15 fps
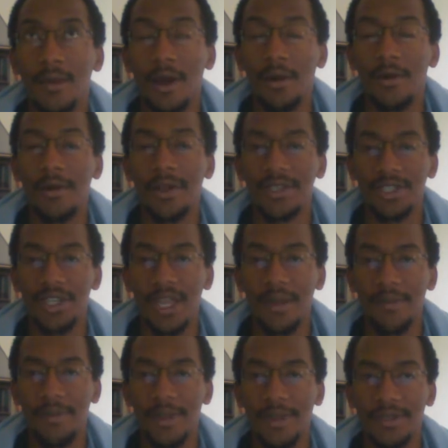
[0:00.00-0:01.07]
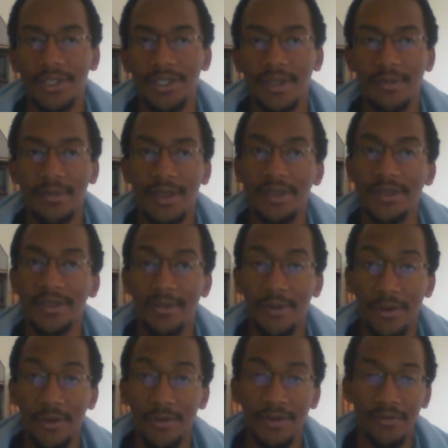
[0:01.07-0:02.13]
ROH Championship because
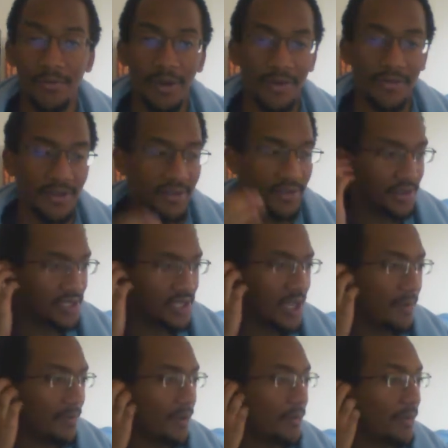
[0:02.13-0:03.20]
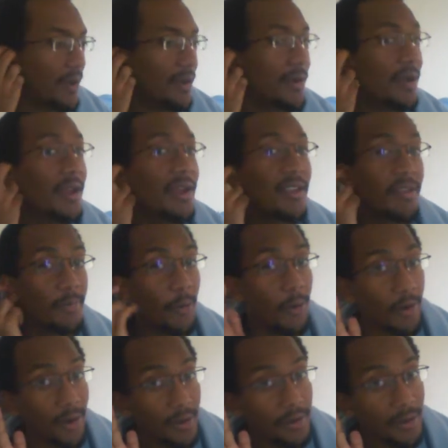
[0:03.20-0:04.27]
Cody was previously the champion, but
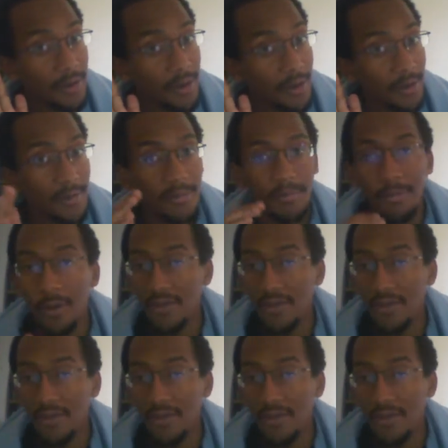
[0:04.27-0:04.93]
spoiler alert.